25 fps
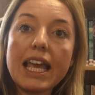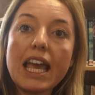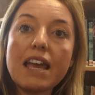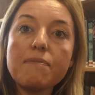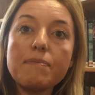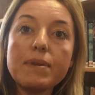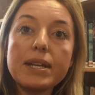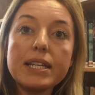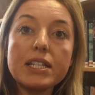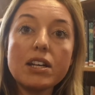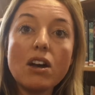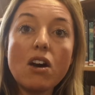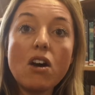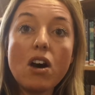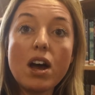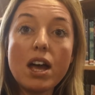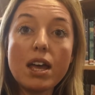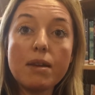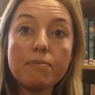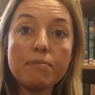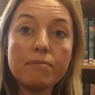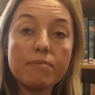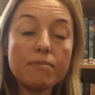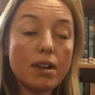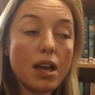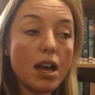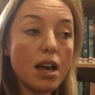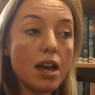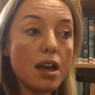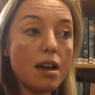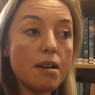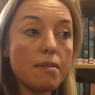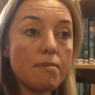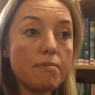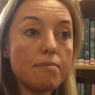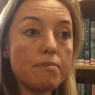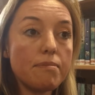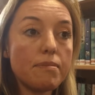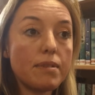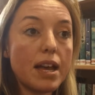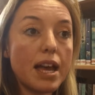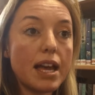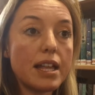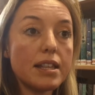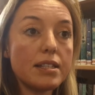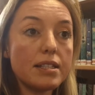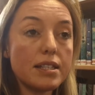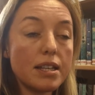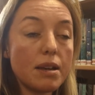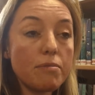gave me time
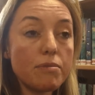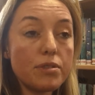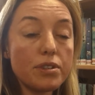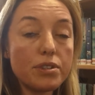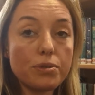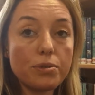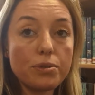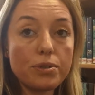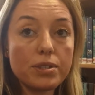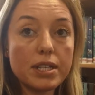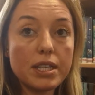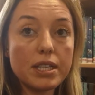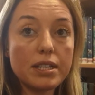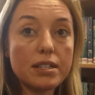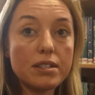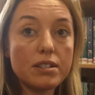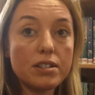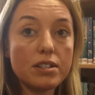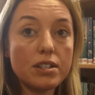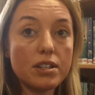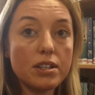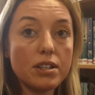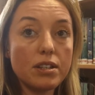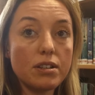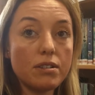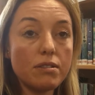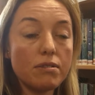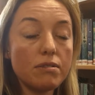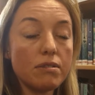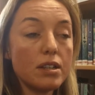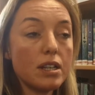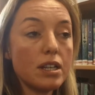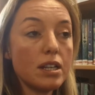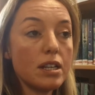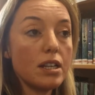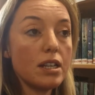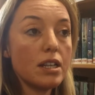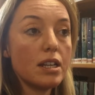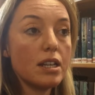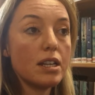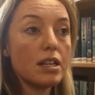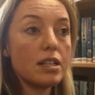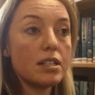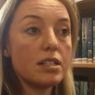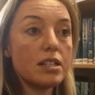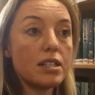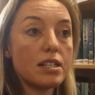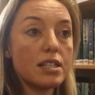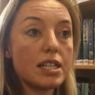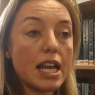and some resources to
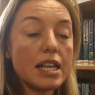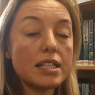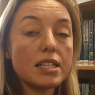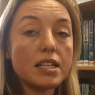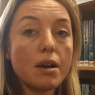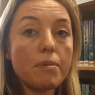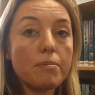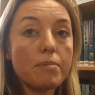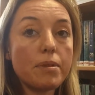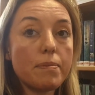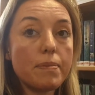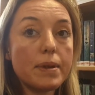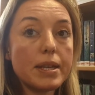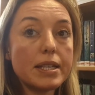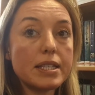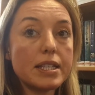set up the